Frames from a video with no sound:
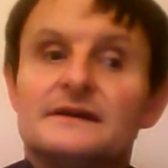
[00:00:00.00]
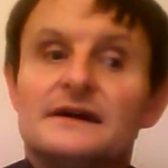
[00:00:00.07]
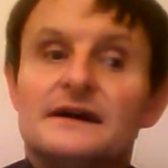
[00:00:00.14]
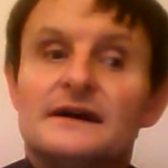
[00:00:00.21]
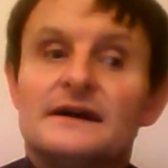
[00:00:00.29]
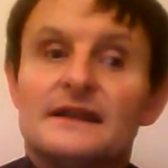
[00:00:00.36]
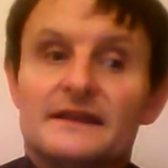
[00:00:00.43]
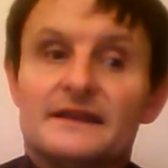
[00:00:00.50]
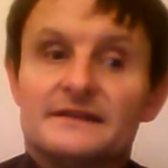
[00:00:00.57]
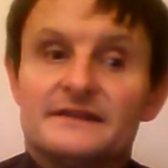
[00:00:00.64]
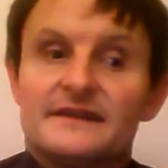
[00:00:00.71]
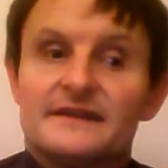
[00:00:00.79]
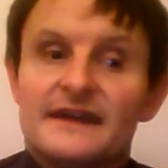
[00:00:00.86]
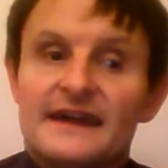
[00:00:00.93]

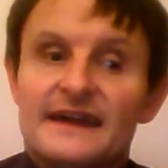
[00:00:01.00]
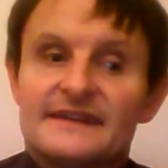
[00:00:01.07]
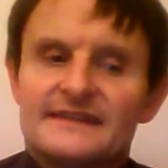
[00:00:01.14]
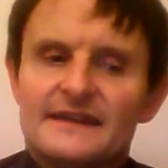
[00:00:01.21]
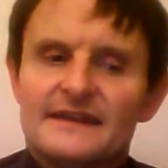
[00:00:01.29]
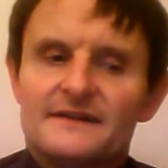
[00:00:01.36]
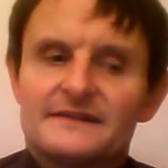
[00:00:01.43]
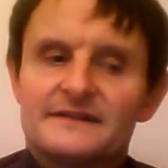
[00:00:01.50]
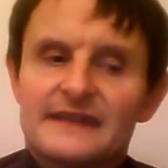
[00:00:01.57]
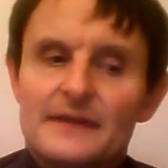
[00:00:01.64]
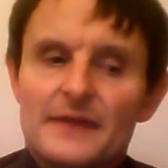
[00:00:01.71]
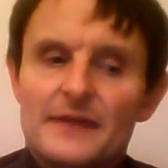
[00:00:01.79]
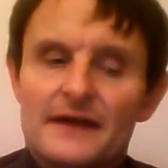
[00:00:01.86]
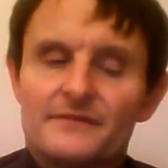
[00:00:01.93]
Ireland. Excellent.
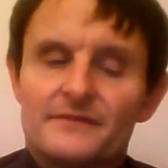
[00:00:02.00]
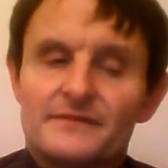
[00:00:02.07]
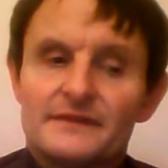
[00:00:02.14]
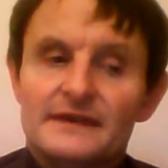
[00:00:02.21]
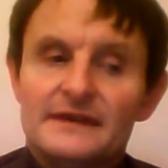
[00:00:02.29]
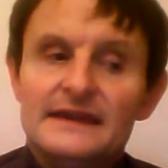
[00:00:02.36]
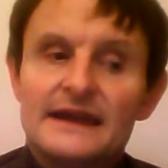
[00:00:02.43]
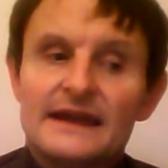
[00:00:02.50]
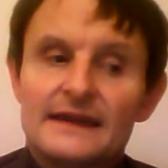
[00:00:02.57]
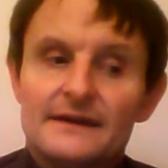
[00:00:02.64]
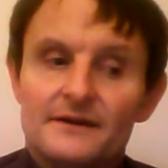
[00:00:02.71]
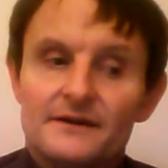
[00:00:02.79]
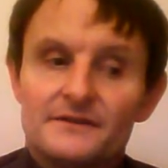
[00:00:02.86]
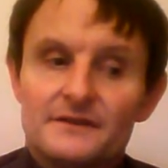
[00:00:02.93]
Très bien.
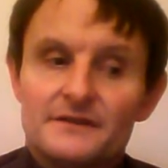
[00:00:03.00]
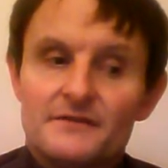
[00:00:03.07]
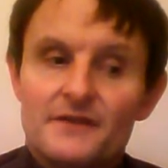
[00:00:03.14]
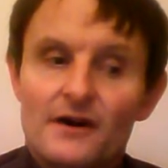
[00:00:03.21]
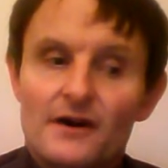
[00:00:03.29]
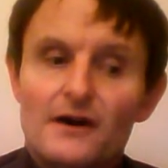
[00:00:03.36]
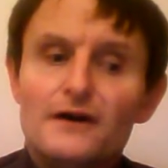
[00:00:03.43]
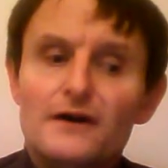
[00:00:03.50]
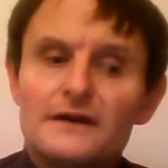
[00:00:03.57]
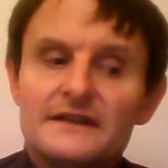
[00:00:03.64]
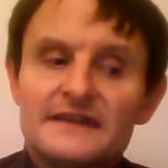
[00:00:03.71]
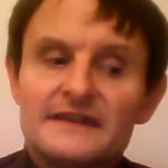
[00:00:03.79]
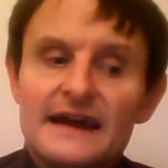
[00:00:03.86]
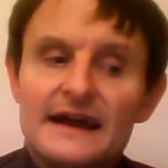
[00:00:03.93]
Ireland. So we've got
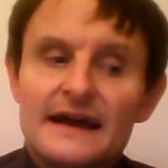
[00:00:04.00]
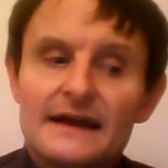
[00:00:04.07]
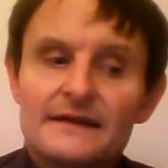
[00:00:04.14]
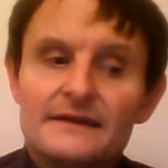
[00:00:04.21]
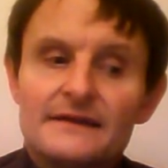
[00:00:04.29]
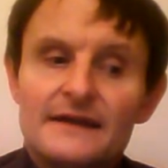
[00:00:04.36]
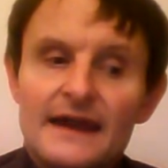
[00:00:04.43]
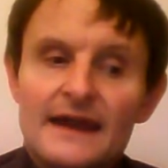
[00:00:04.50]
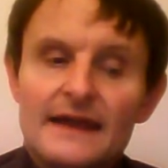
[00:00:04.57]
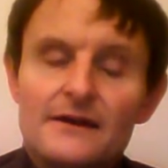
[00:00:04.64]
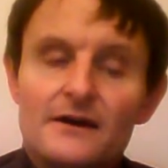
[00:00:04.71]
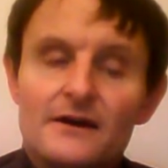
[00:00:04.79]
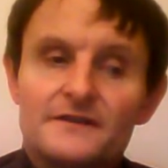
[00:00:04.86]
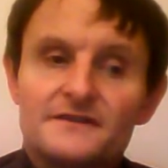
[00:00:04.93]
Angleterre,
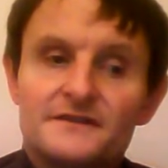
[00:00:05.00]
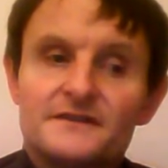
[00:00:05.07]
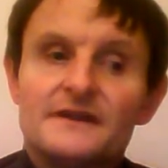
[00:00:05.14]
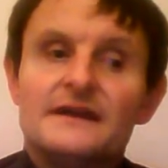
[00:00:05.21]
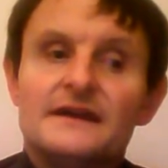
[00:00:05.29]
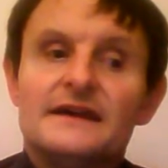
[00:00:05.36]
Écosse,